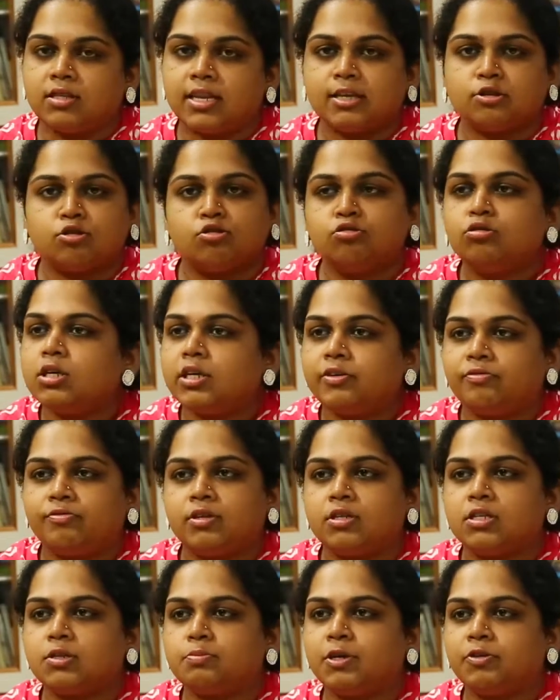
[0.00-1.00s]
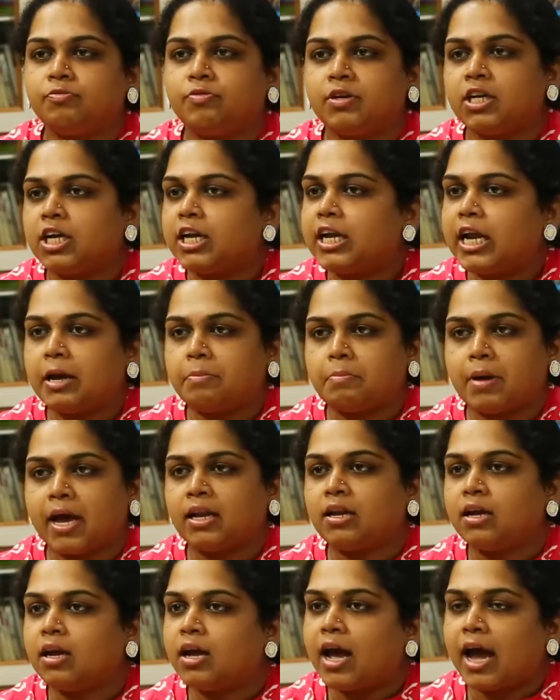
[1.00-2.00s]
There's no difference between a
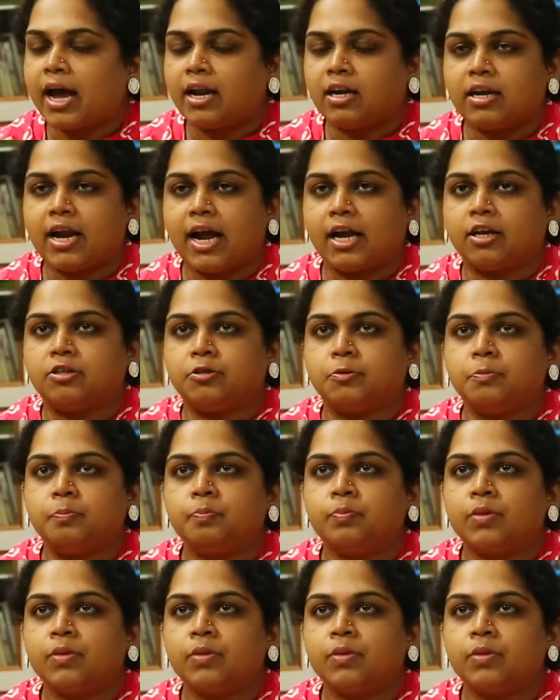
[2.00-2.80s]
layman and a writer.